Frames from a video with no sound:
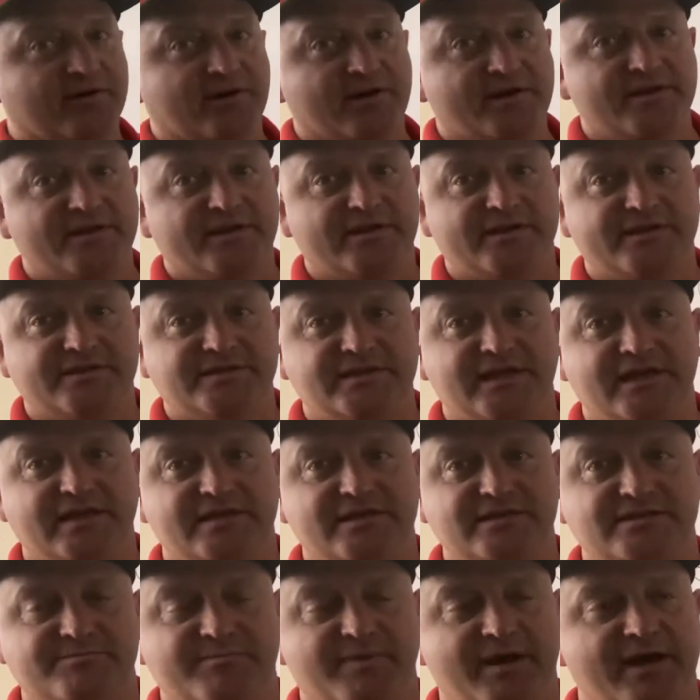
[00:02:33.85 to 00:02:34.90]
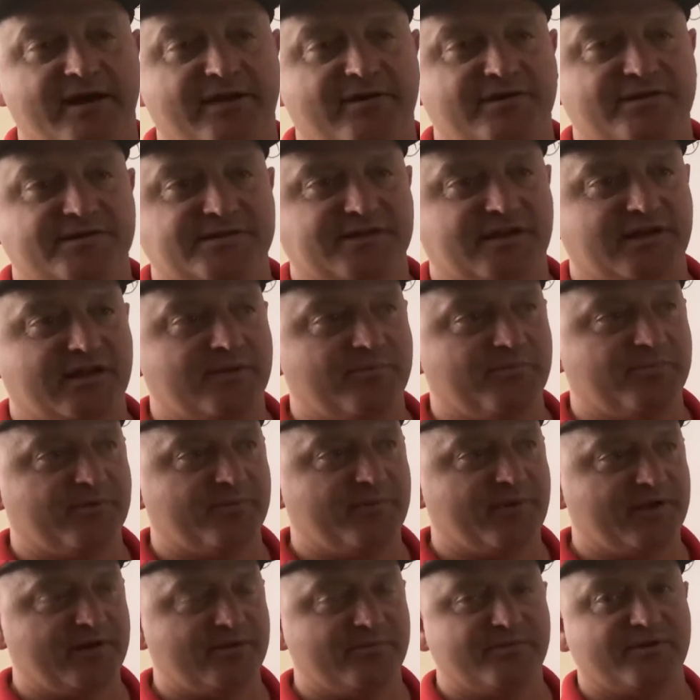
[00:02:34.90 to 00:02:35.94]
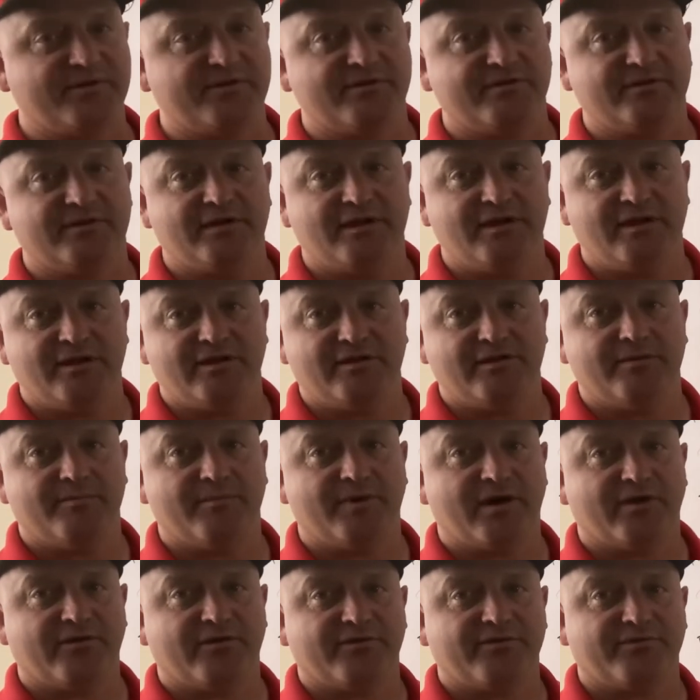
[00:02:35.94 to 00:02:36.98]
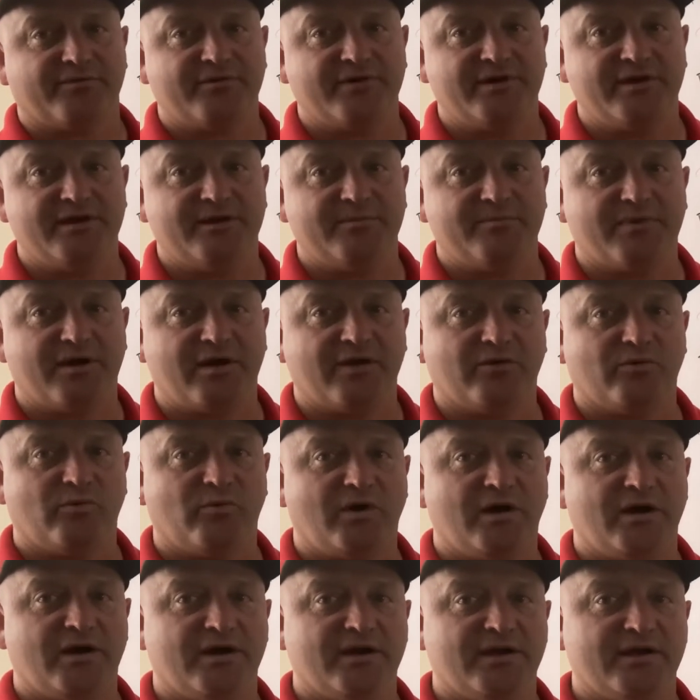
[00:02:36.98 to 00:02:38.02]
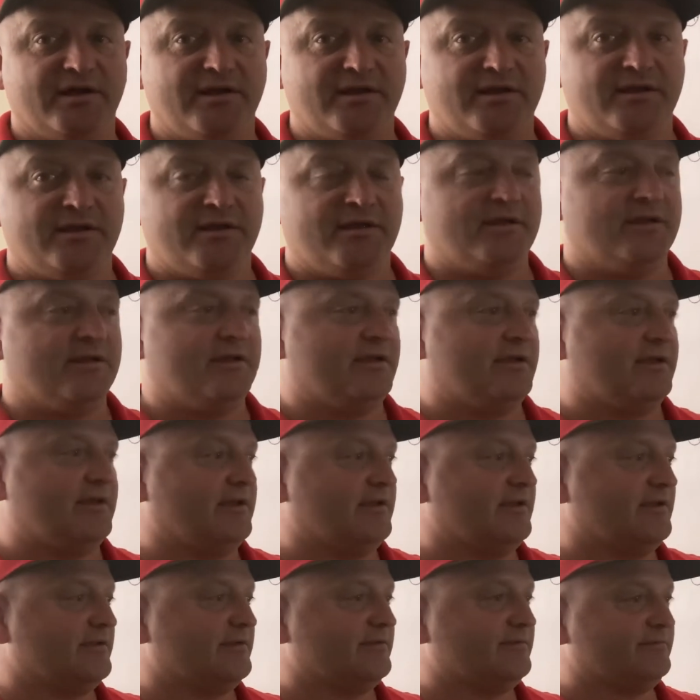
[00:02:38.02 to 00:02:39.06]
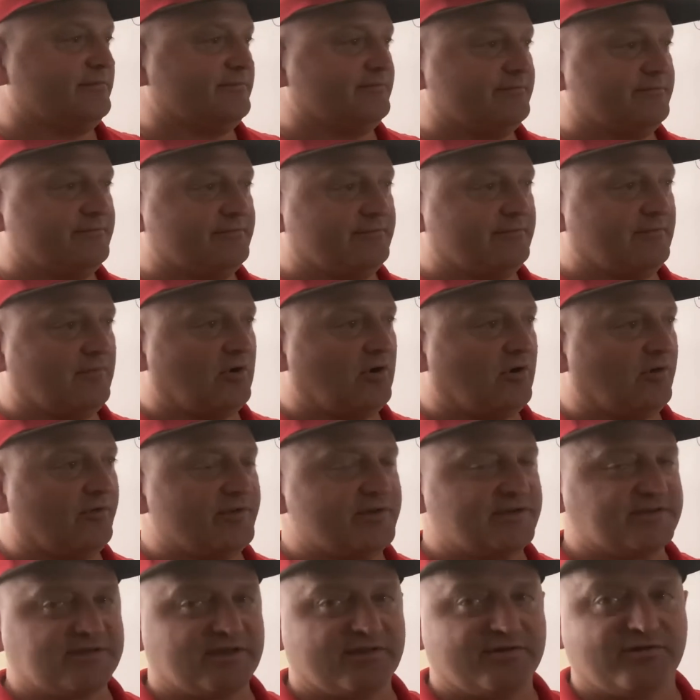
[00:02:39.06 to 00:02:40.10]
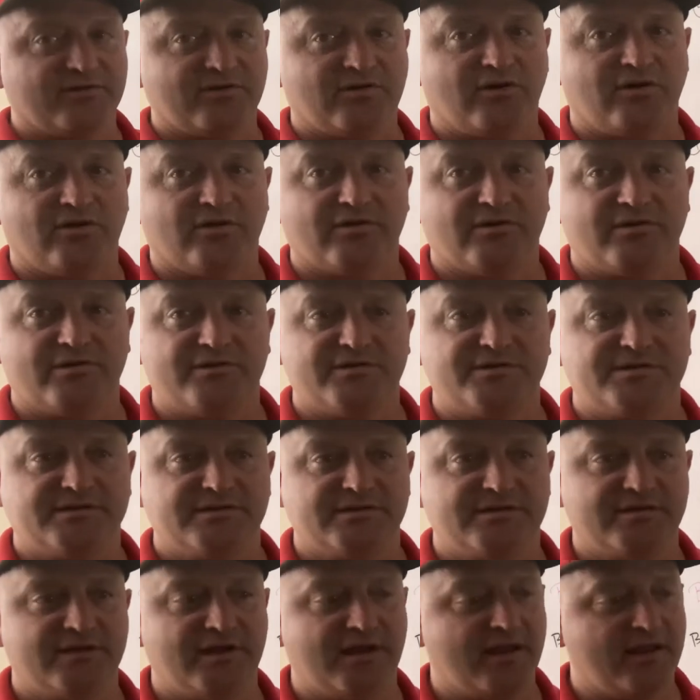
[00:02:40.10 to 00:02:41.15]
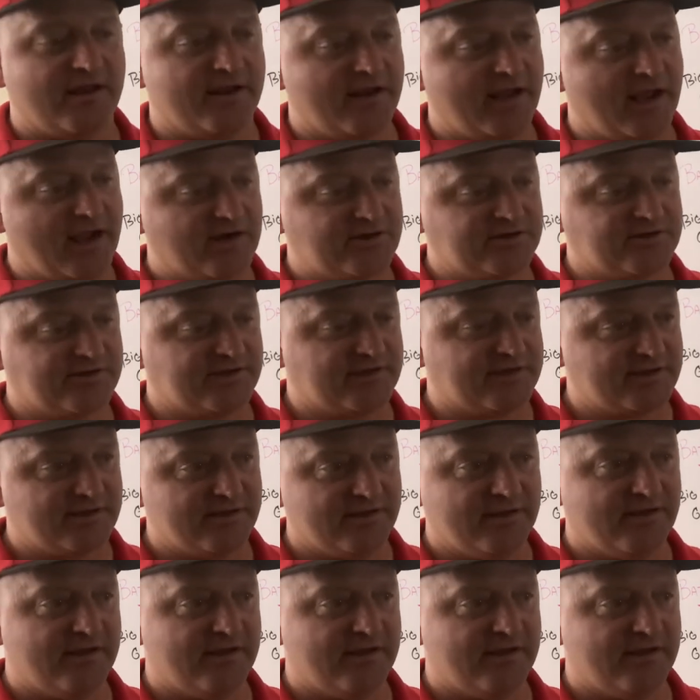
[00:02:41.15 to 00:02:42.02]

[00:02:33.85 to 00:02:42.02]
idea to take these batteries and implement them in the Model 3 and Model Y and all these other cars, and actually,